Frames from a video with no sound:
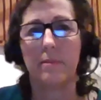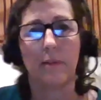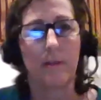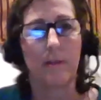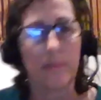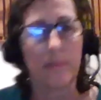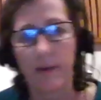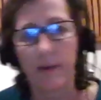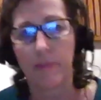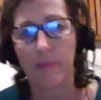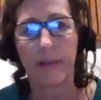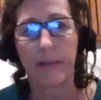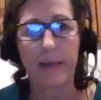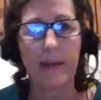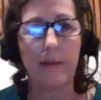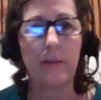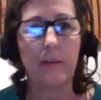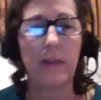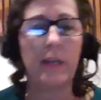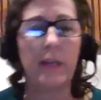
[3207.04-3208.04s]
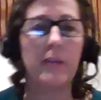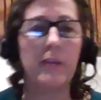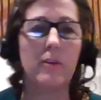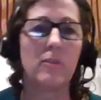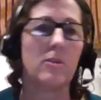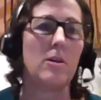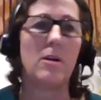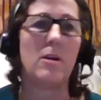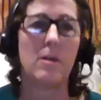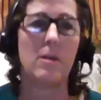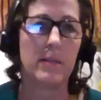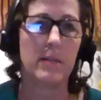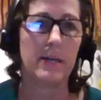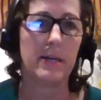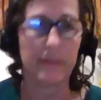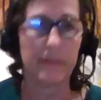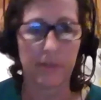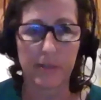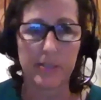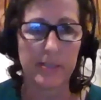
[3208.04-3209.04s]
around the county are all
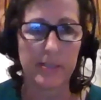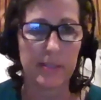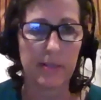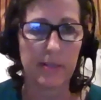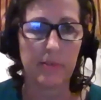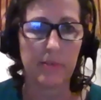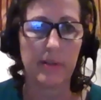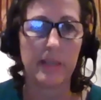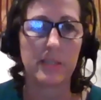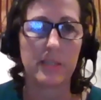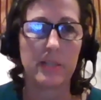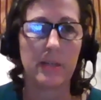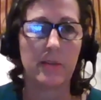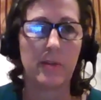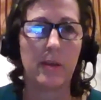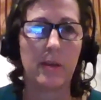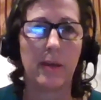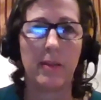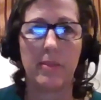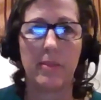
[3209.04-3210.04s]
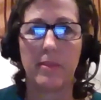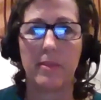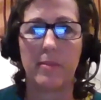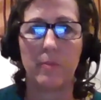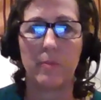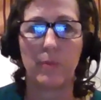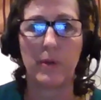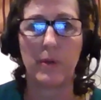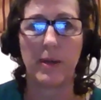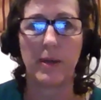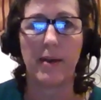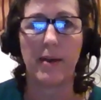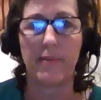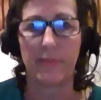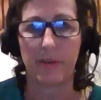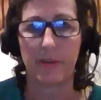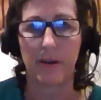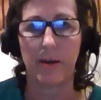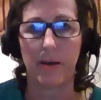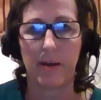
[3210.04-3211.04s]
under consideration, and we
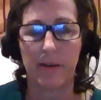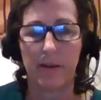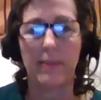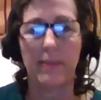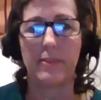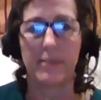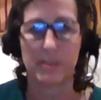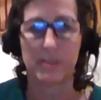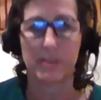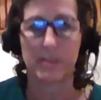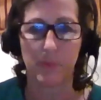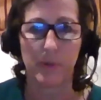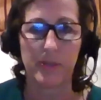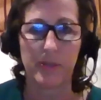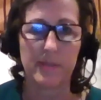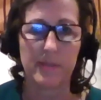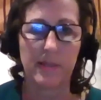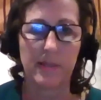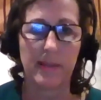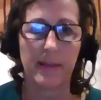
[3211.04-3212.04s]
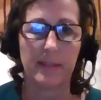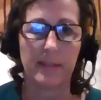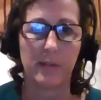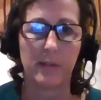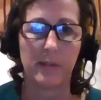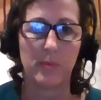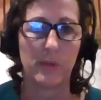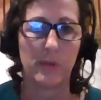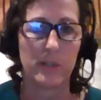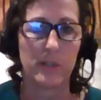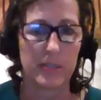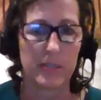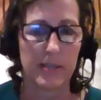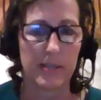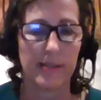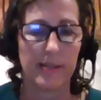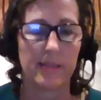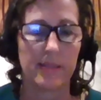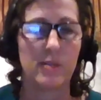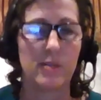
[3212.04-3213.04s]
have not at this point selected which
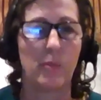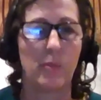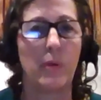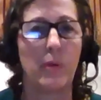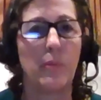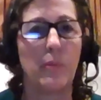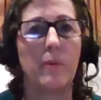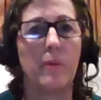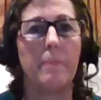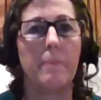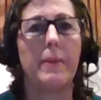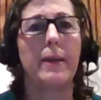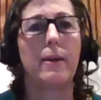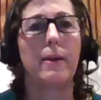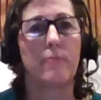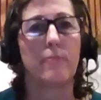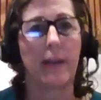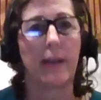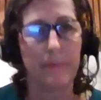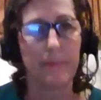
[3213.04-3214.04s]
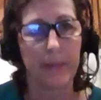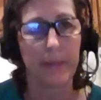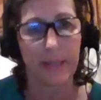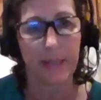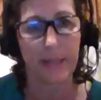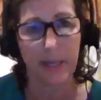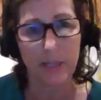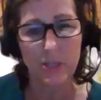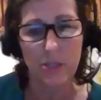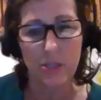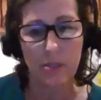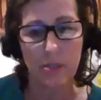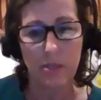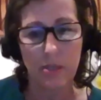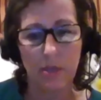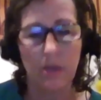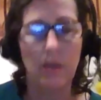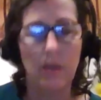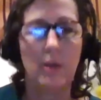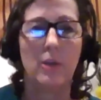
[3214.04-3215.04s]
site. So we will make a recommendation
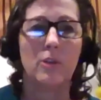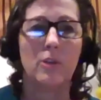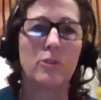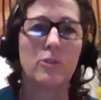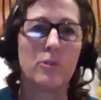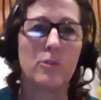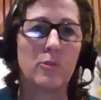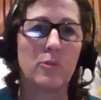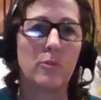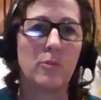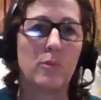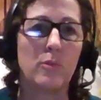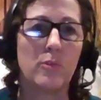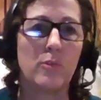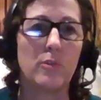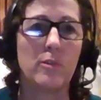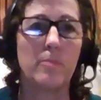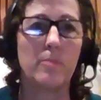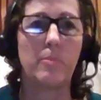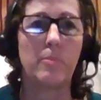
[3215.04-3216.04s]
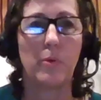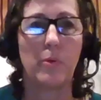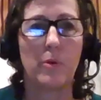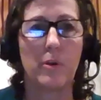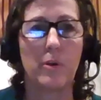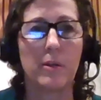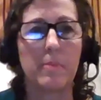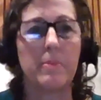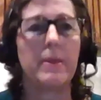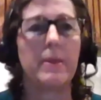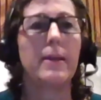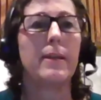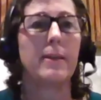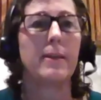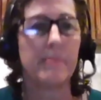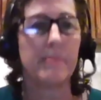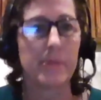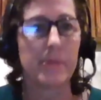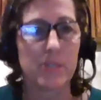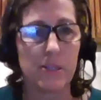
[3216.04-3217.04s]
to the board and planning
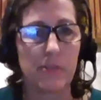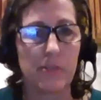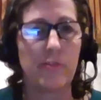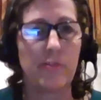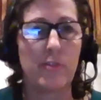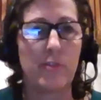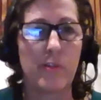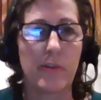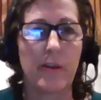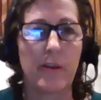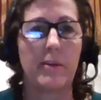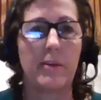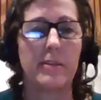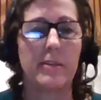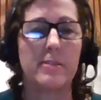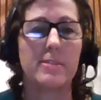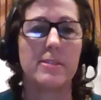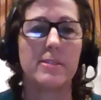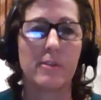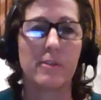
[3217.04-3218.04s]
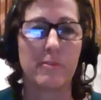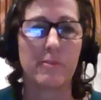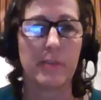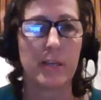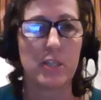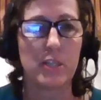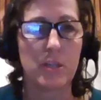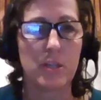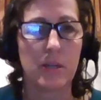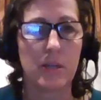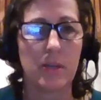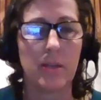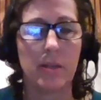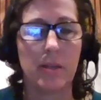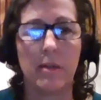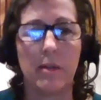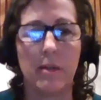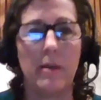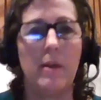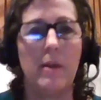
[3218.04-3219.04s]
commission for their consideration.